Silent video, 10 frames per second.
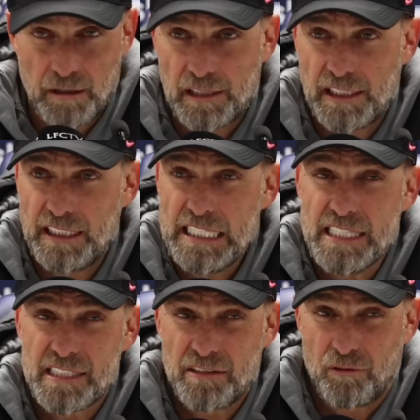At
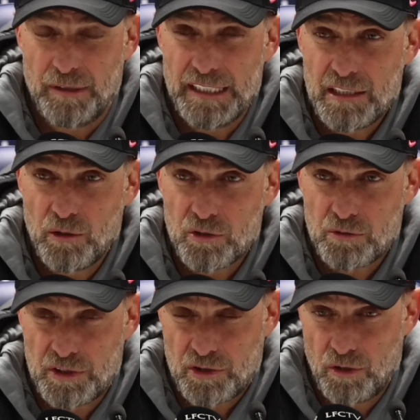least 3
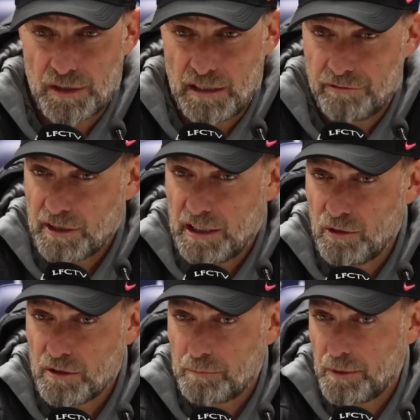goals we scored after
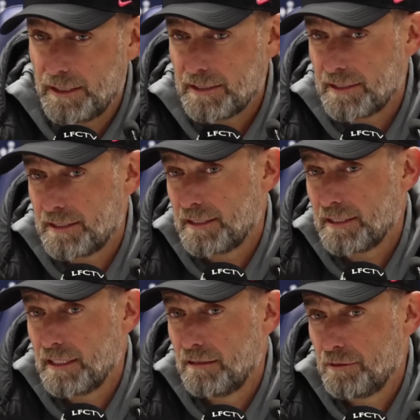
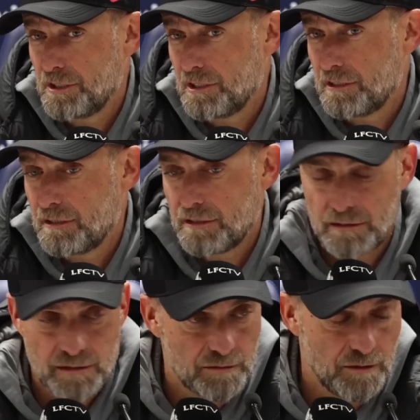counter-press, which is
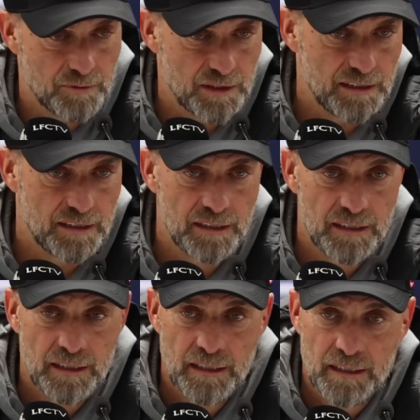obviously
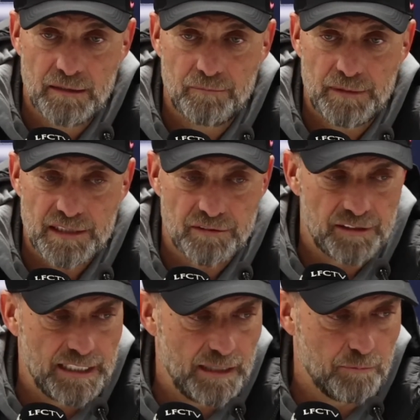
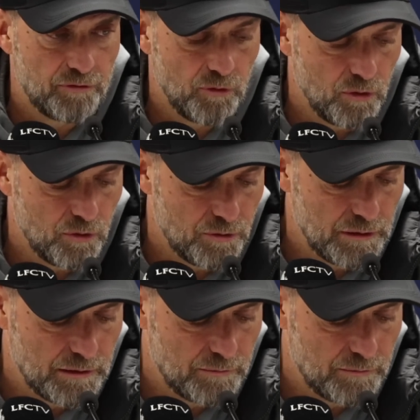massively helpful.